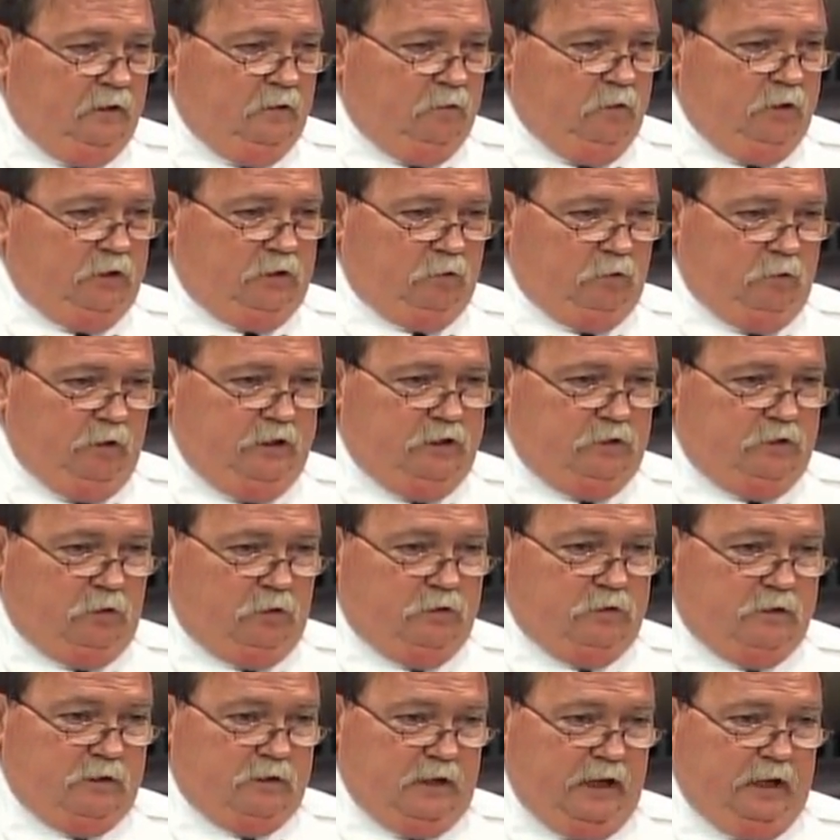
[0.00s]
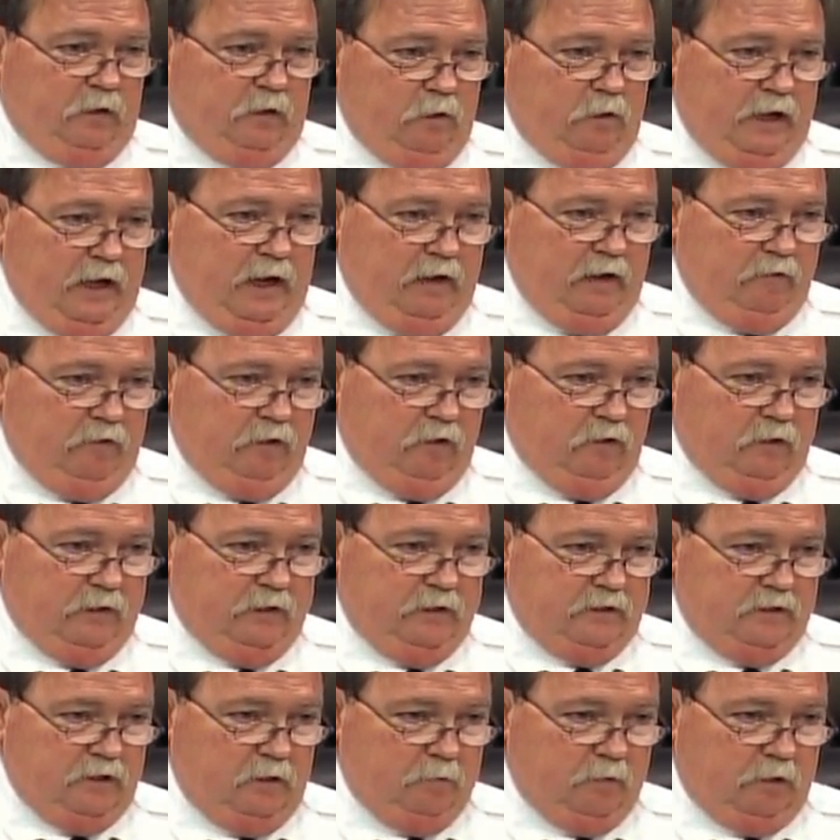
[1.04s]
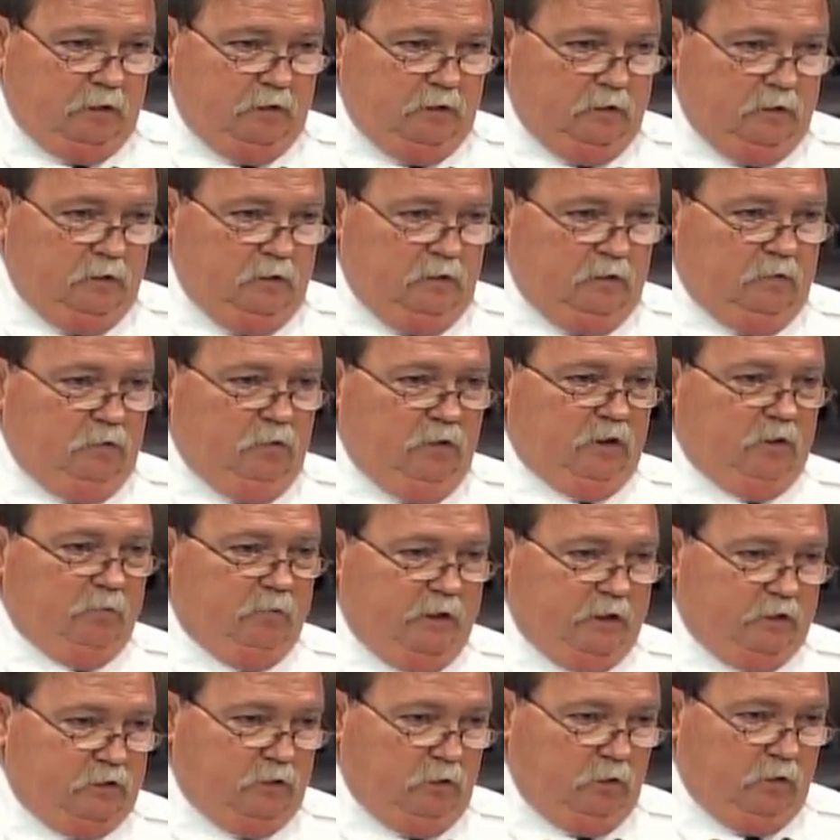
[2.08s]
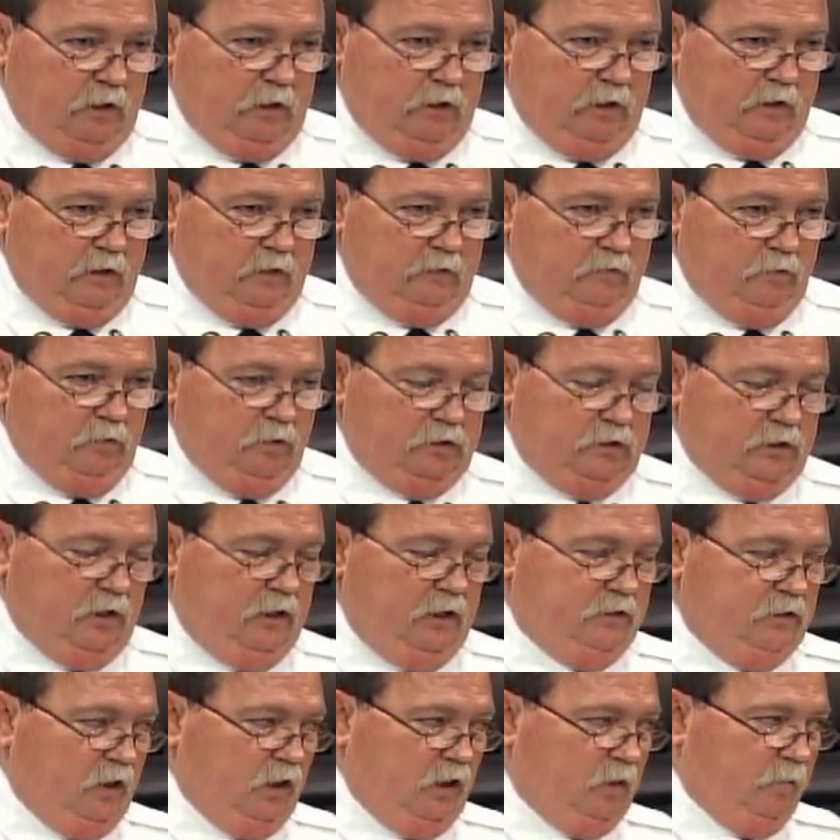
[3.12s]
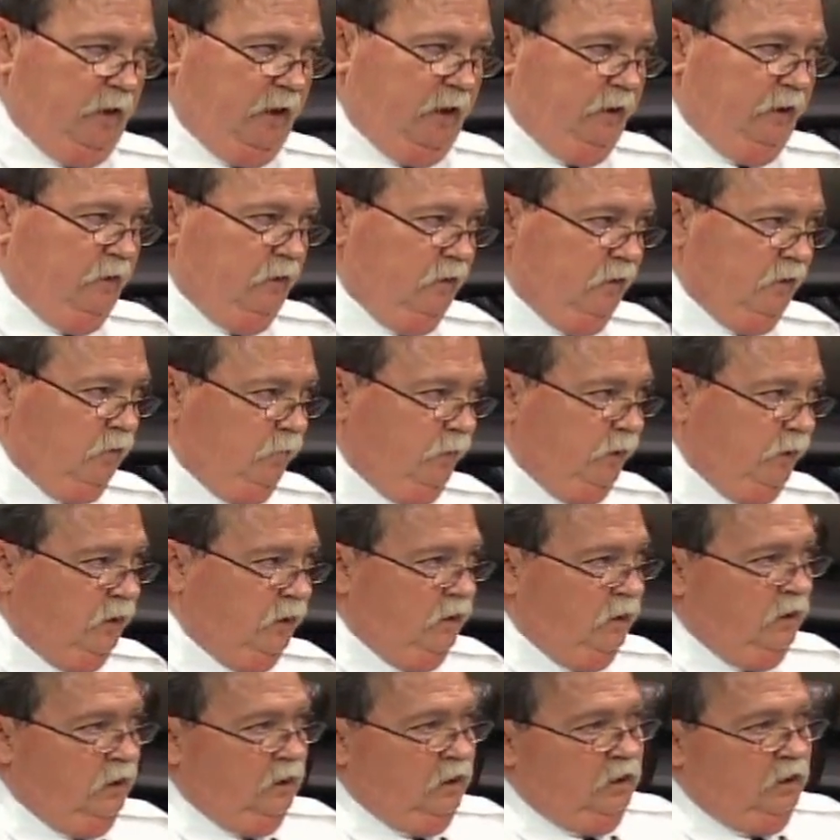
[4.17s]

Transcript: with the resources like we have here in Lee Summit with the metro area, which I'll talk about here in a little bit.